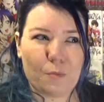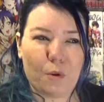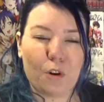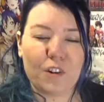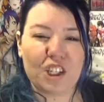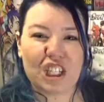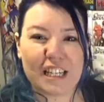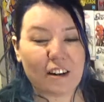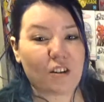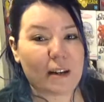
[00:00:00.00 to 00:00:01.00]
more of a
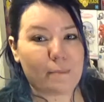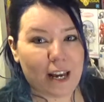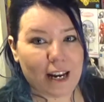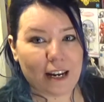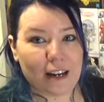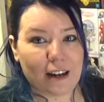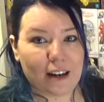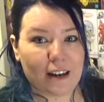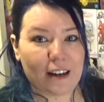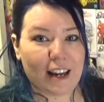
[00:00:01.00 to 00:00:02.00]
cherry pink
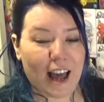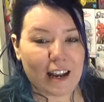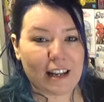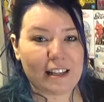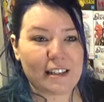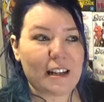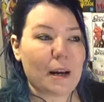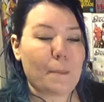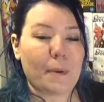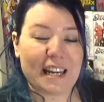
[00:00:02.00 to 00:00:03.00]
coloured
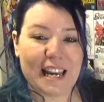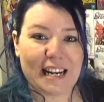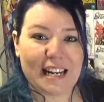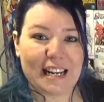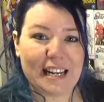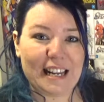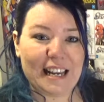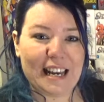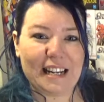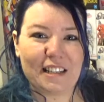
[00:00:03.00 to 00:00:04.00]
bikini,
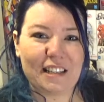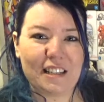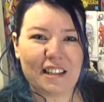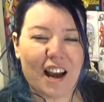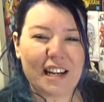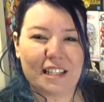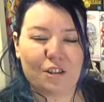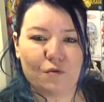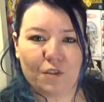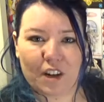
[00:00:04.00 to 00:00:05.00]
and it's slightly
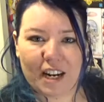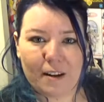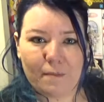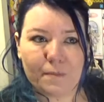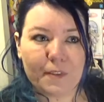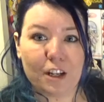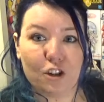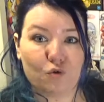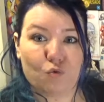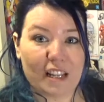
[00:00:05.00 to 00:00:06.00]
silvery. It
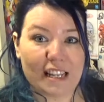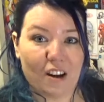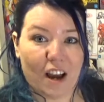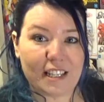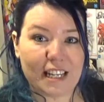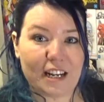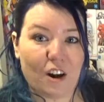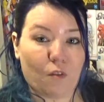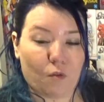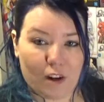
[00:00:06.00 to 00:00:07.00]
looks really nice and
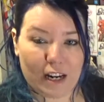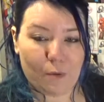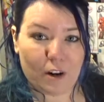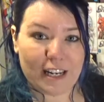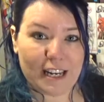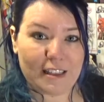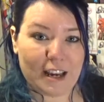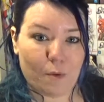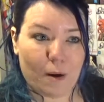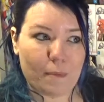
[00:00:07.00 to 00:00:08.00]
I really want to get
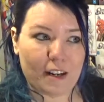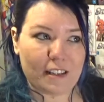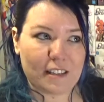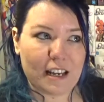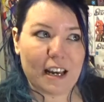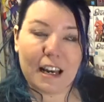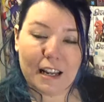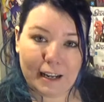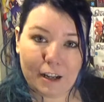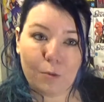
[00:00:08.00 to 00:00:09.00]
that one, but it's
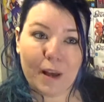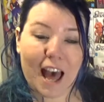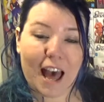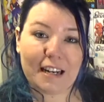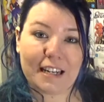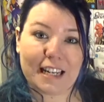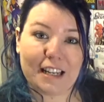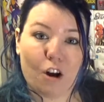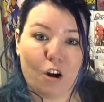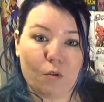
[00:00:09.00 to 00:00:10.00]
a little bit harder to
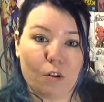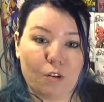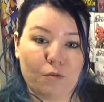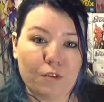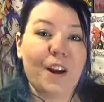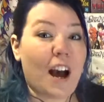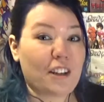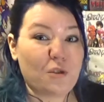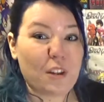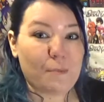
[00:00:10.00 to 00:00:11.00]
get a hold of. I
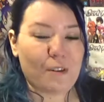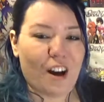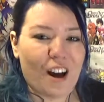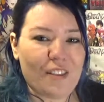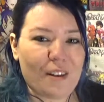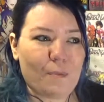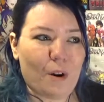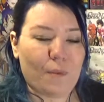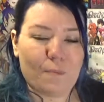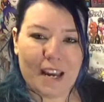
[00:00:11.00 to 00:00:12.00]
do keep an eye on them
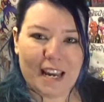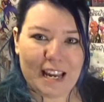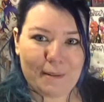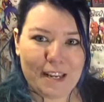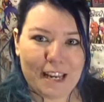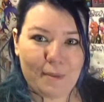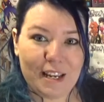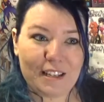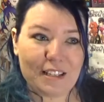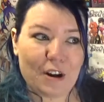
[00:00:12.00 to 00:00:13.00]
on
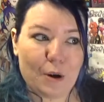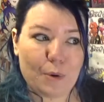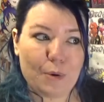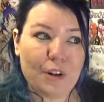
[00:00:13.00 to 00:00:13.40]
Ami, so